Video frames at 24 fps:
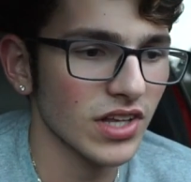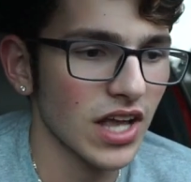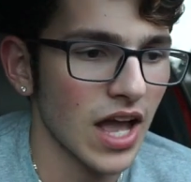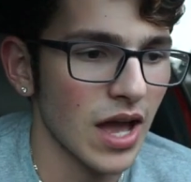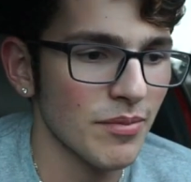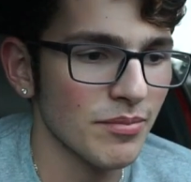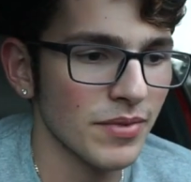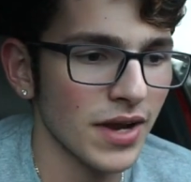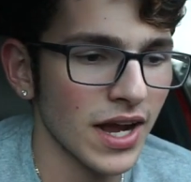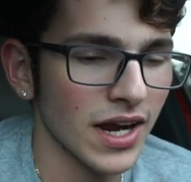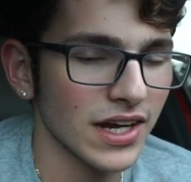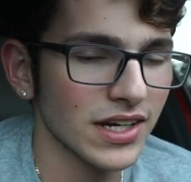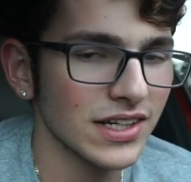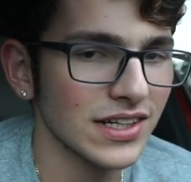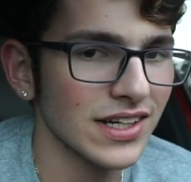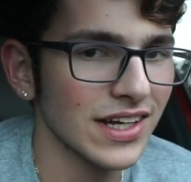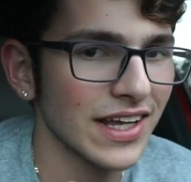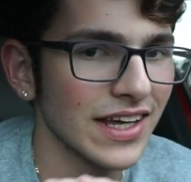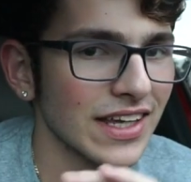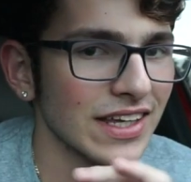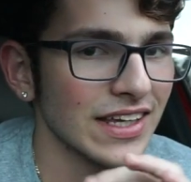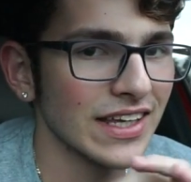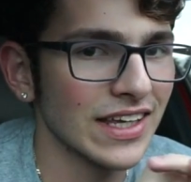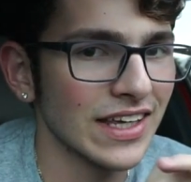I'm not gonna
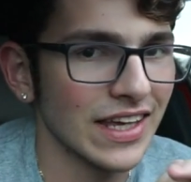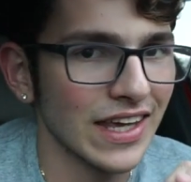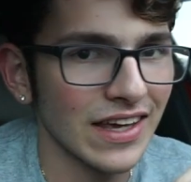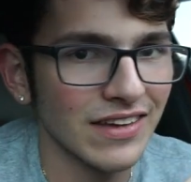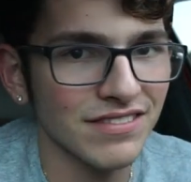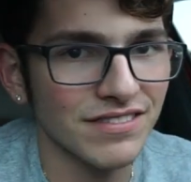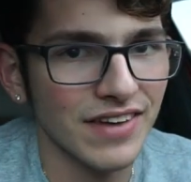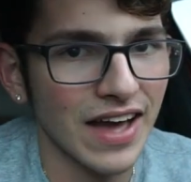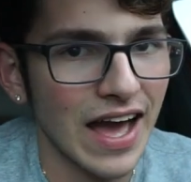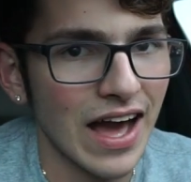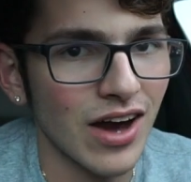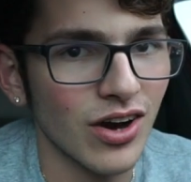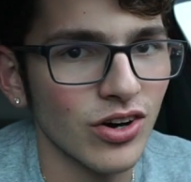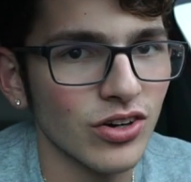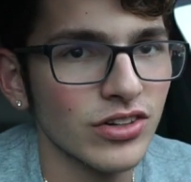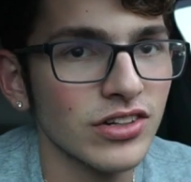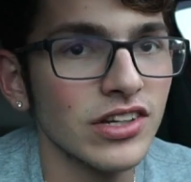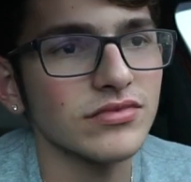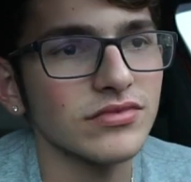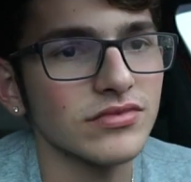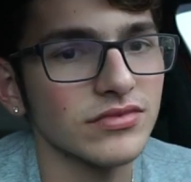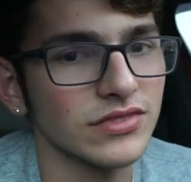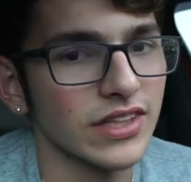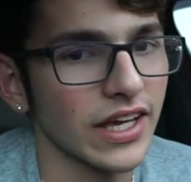like give
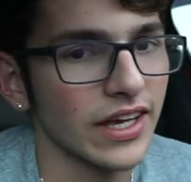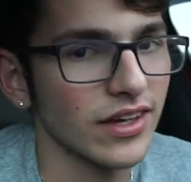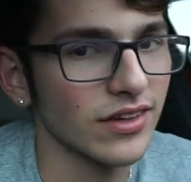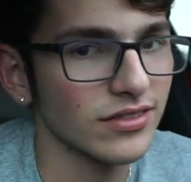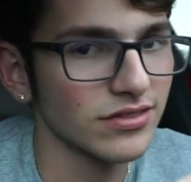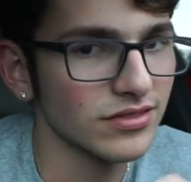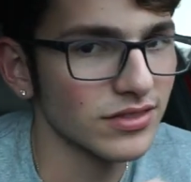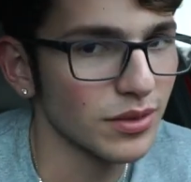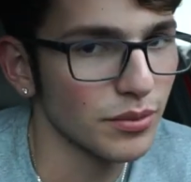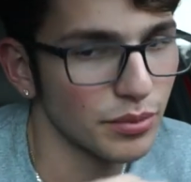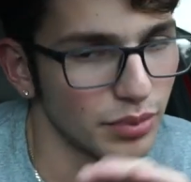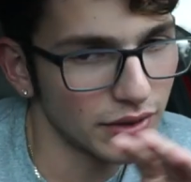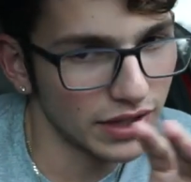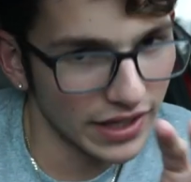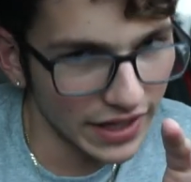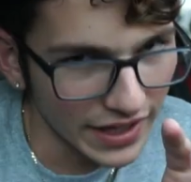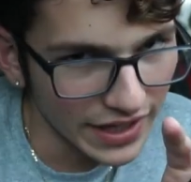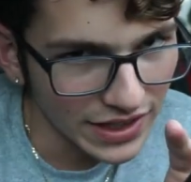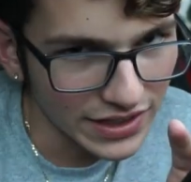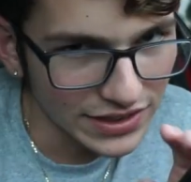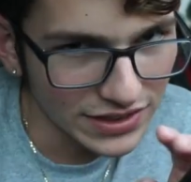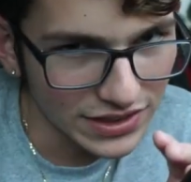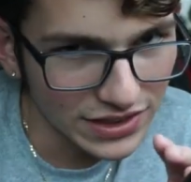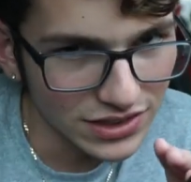out like the
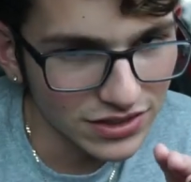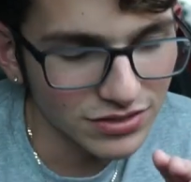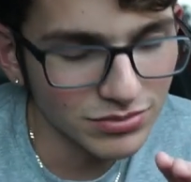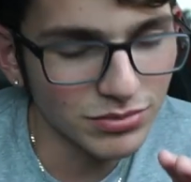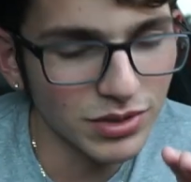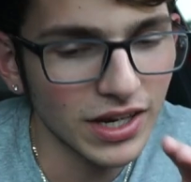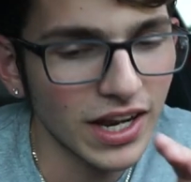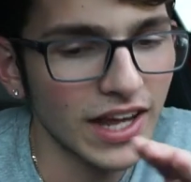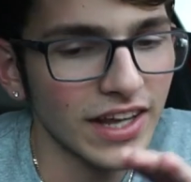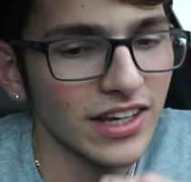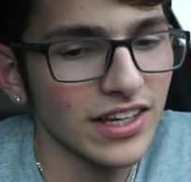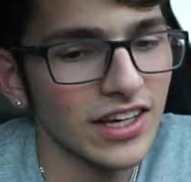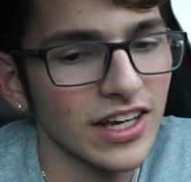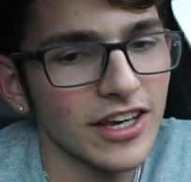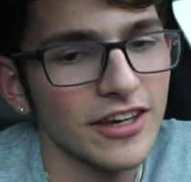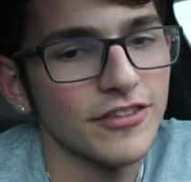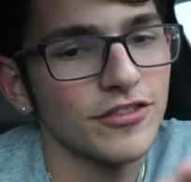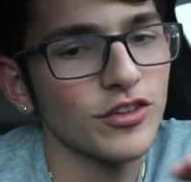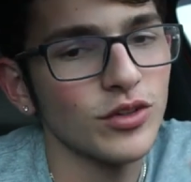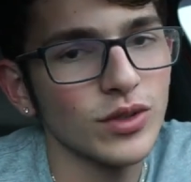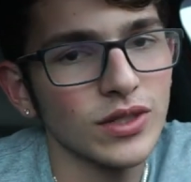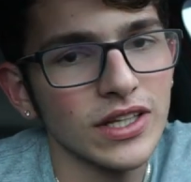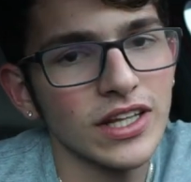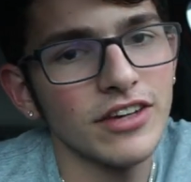place, but like
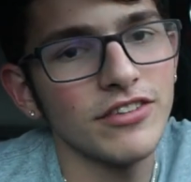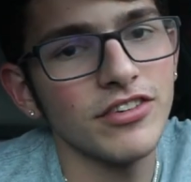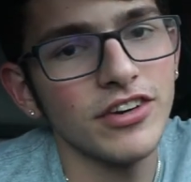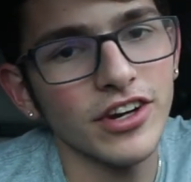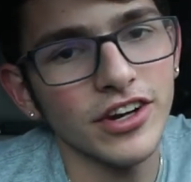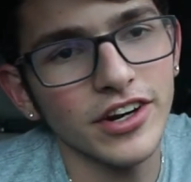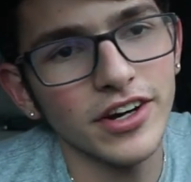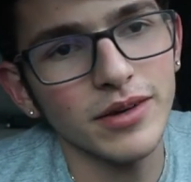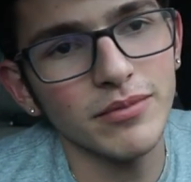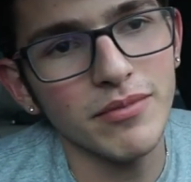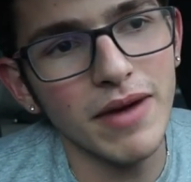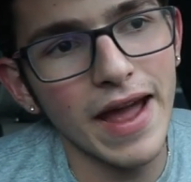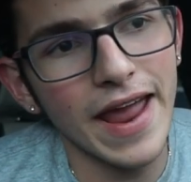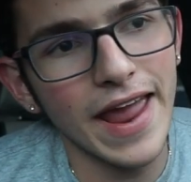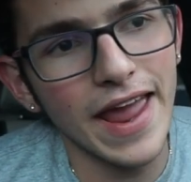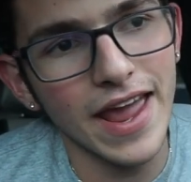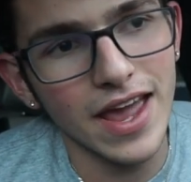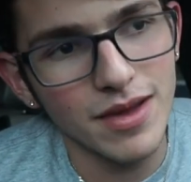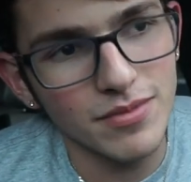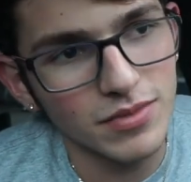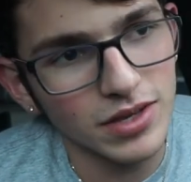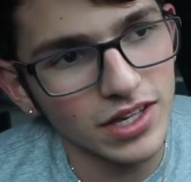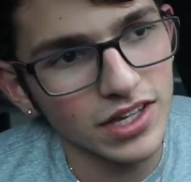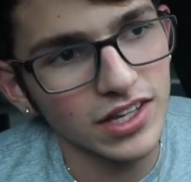if you live here in
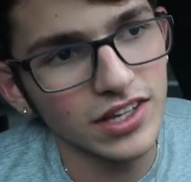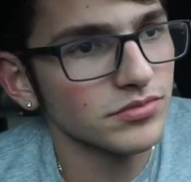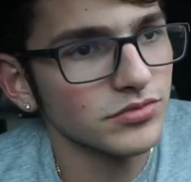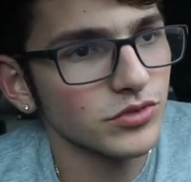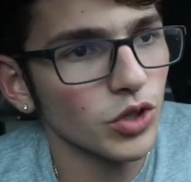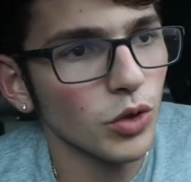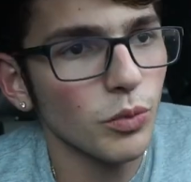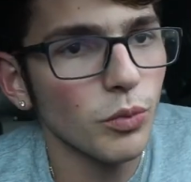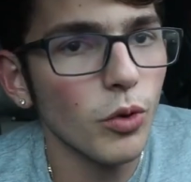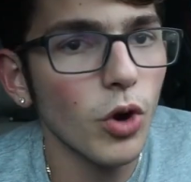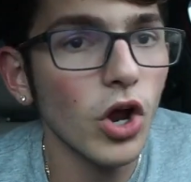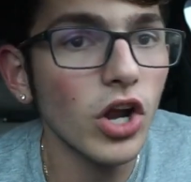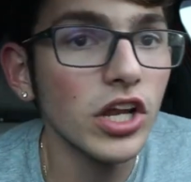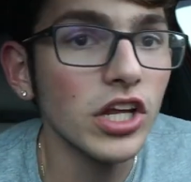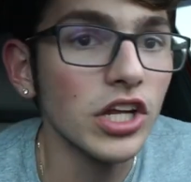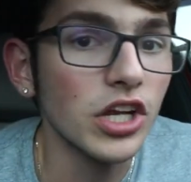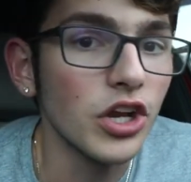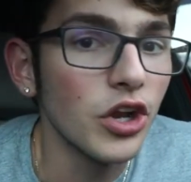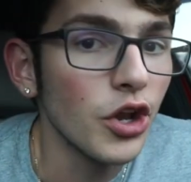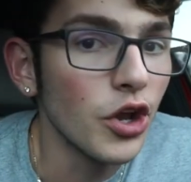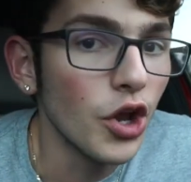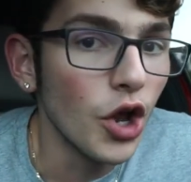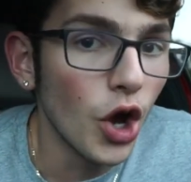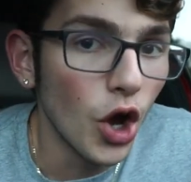Miami, you'll probably
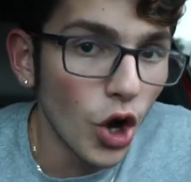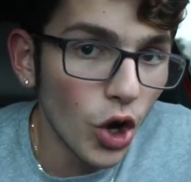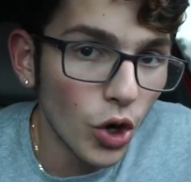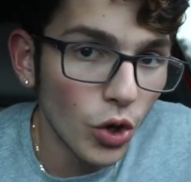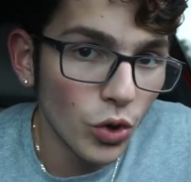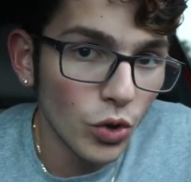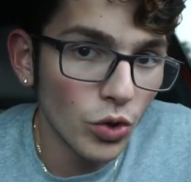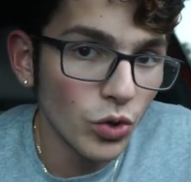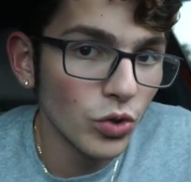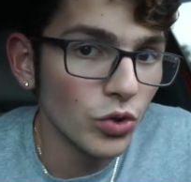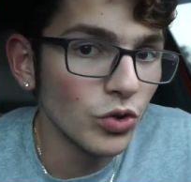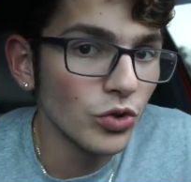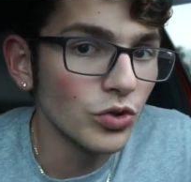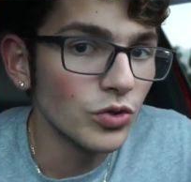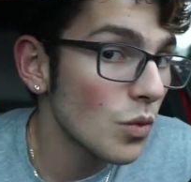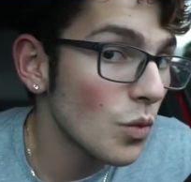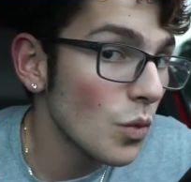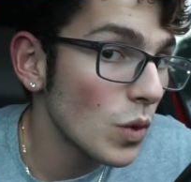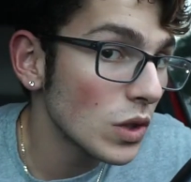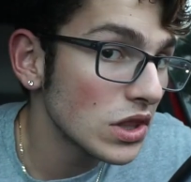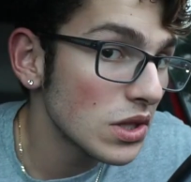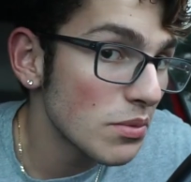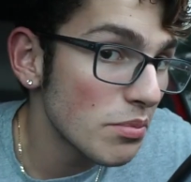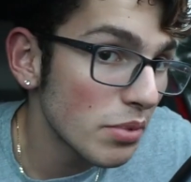know
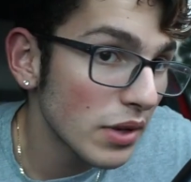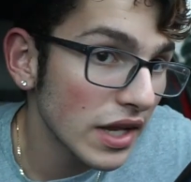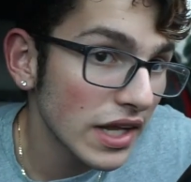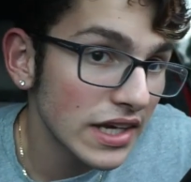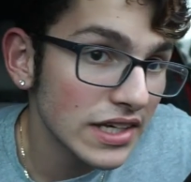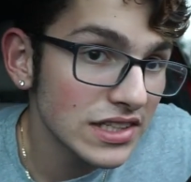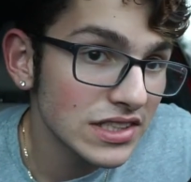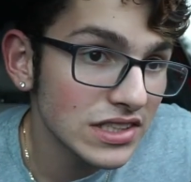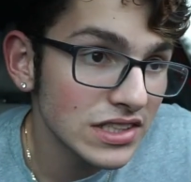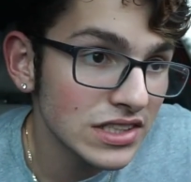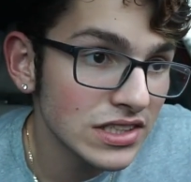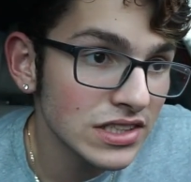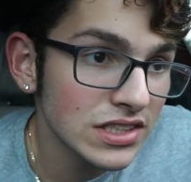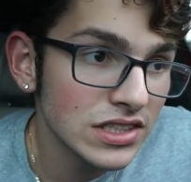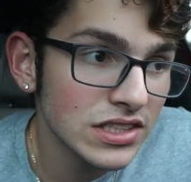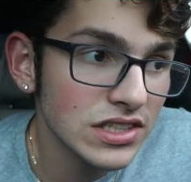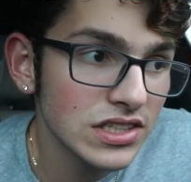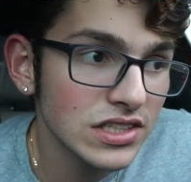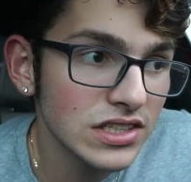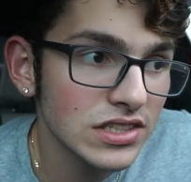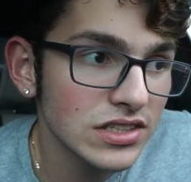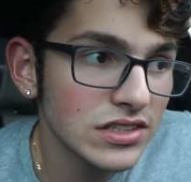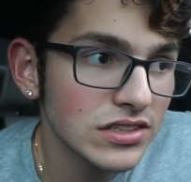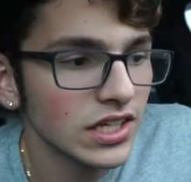what the place
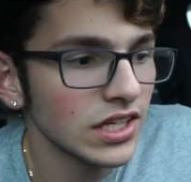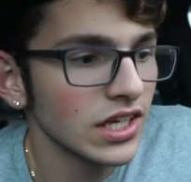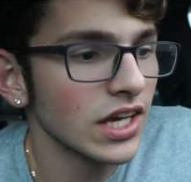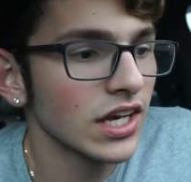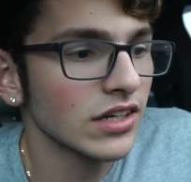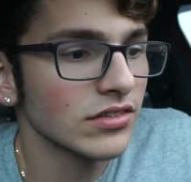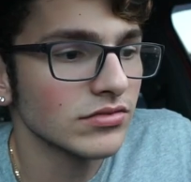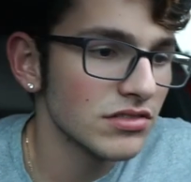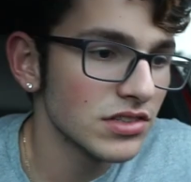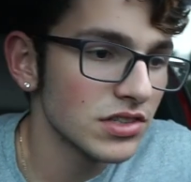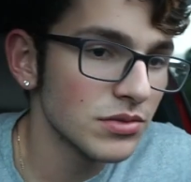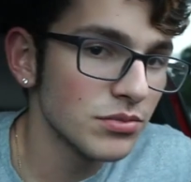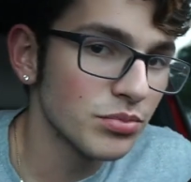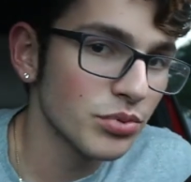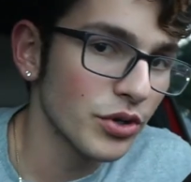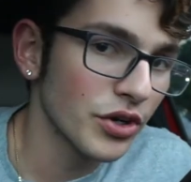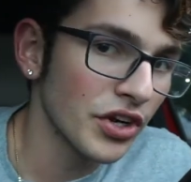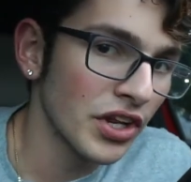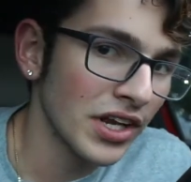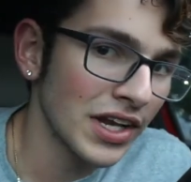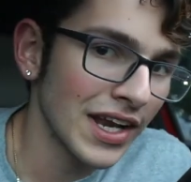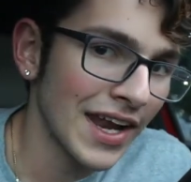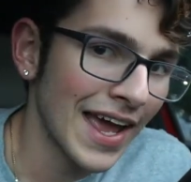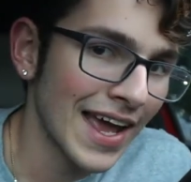is. Yeah, seen
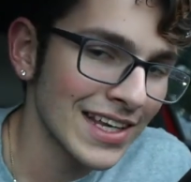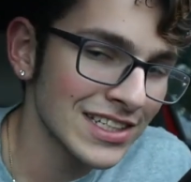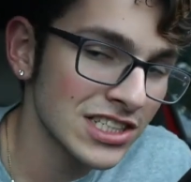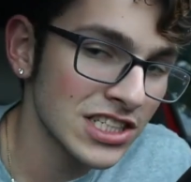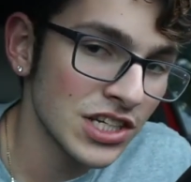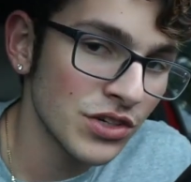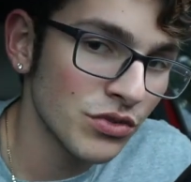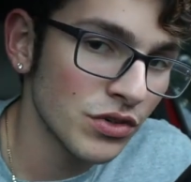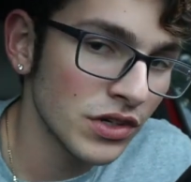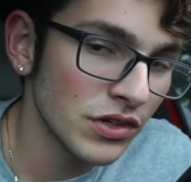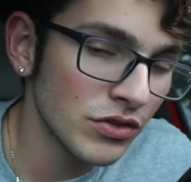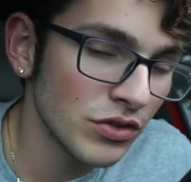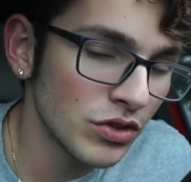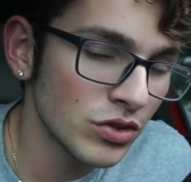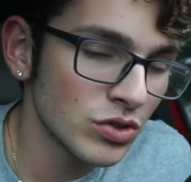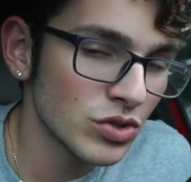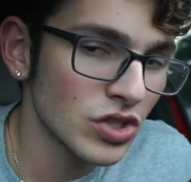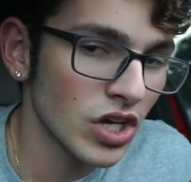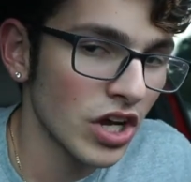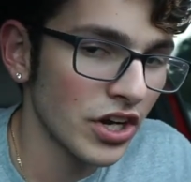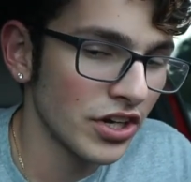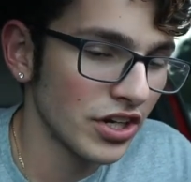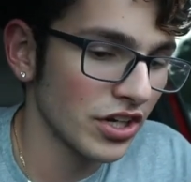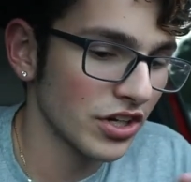pretty nasty
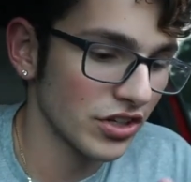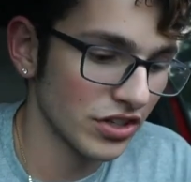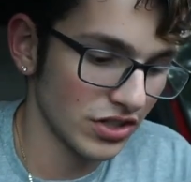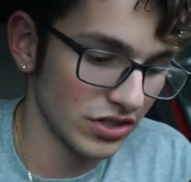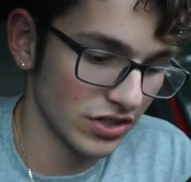reviews on here.